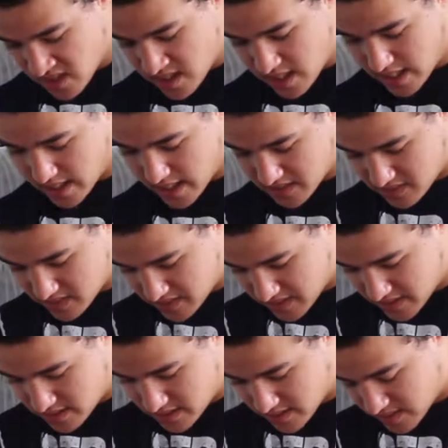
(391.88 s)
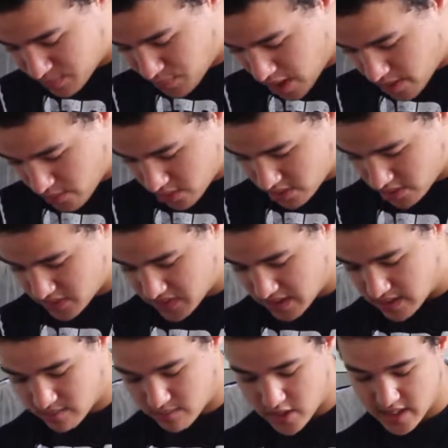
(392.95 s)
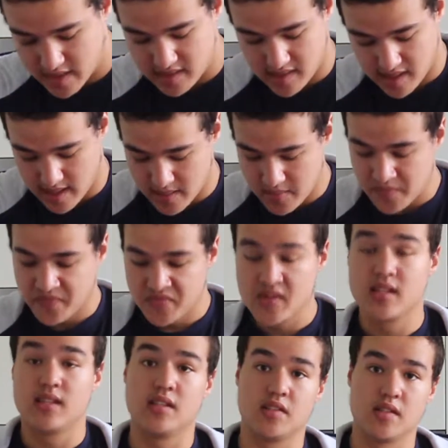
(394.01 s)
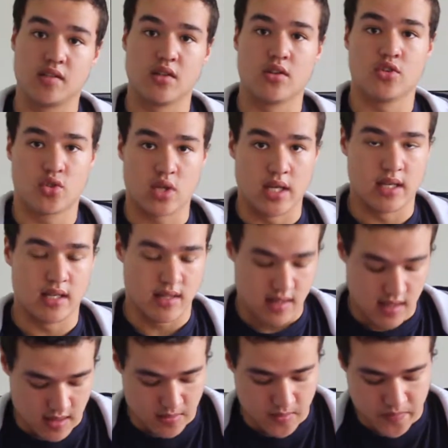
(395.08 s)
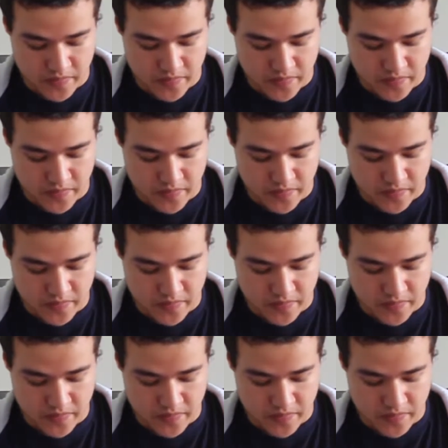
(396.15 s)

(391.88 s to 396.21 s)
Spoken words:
And as I said, despite what New Zealand might say, this is an Australian thing.